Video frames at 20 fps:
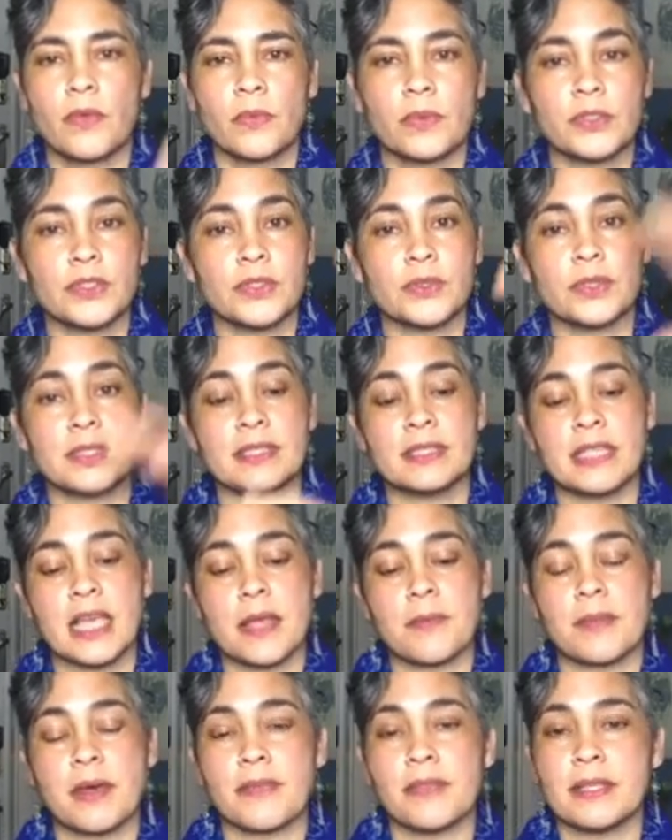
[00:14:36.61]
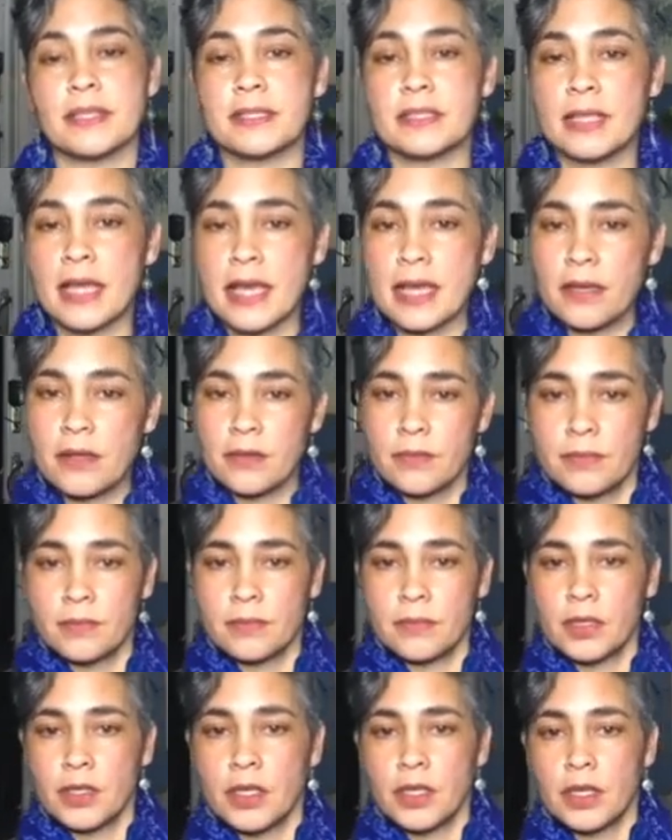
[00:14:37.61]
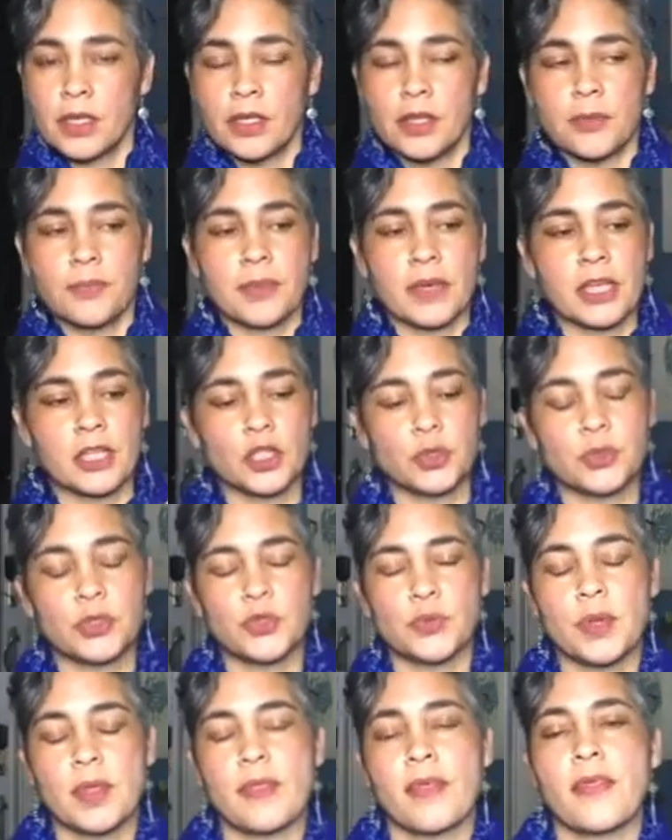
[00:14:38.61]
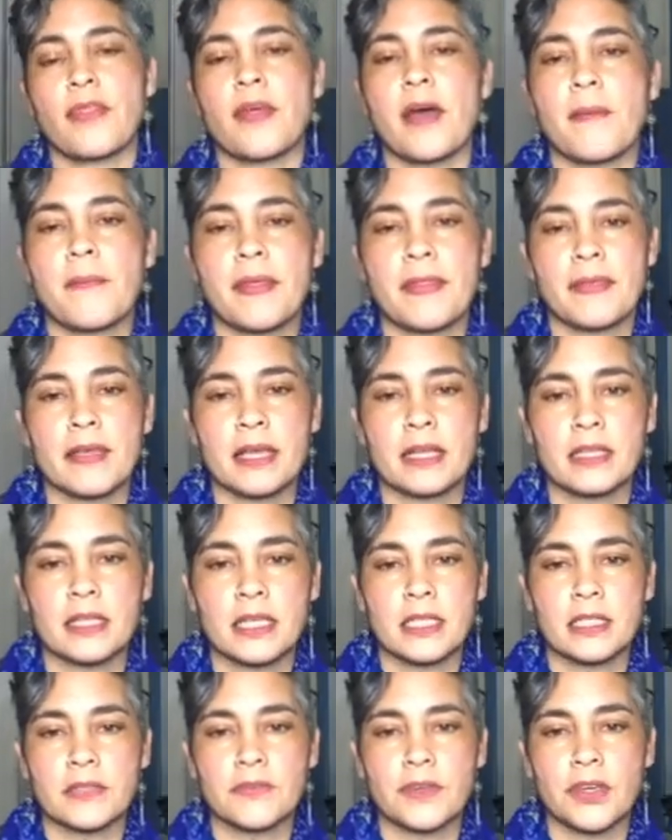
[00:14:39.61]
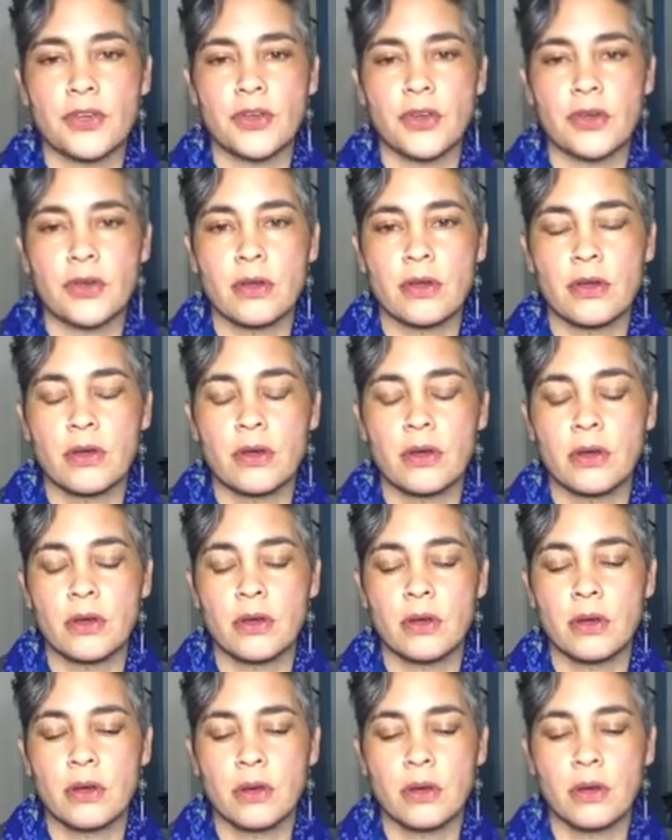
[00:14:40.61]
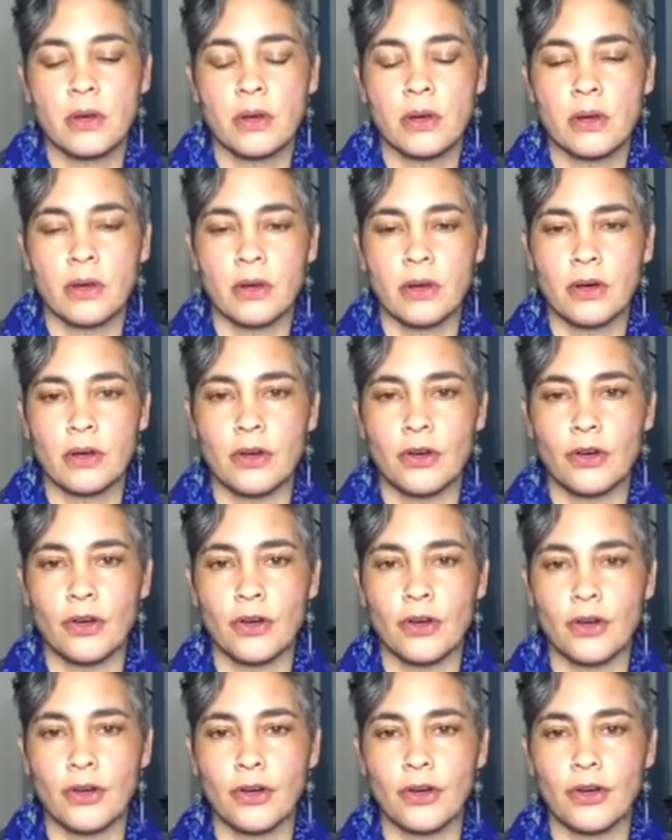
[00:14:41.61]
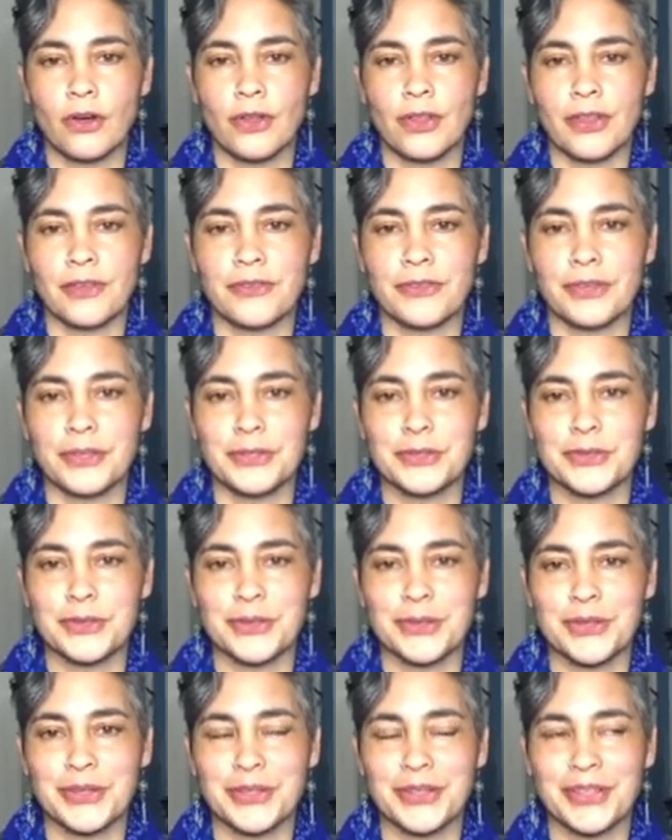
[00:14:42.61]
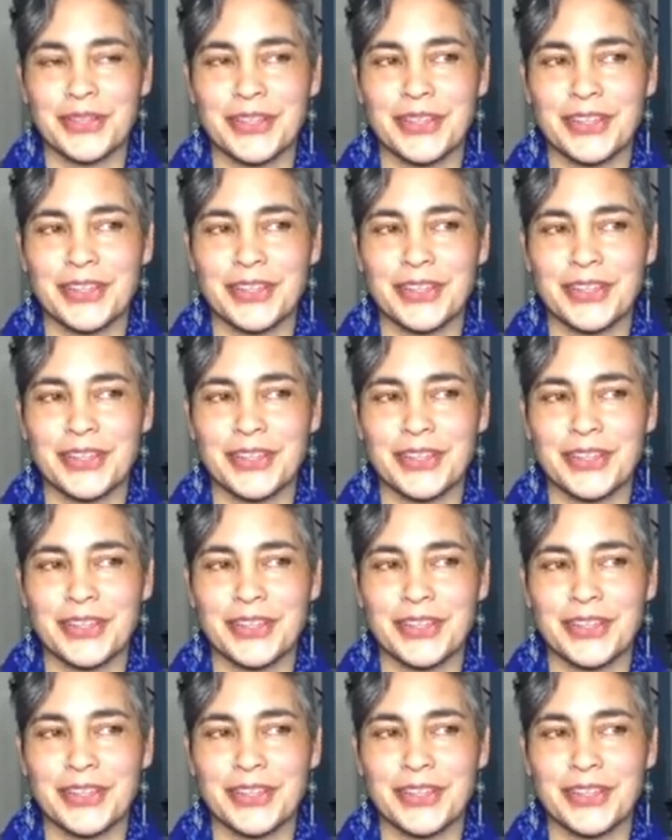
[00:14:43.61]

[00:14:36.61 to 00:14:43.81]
And we'll do the same on this side. Pinch between the thumb and the index finger. Oh, that feels so good.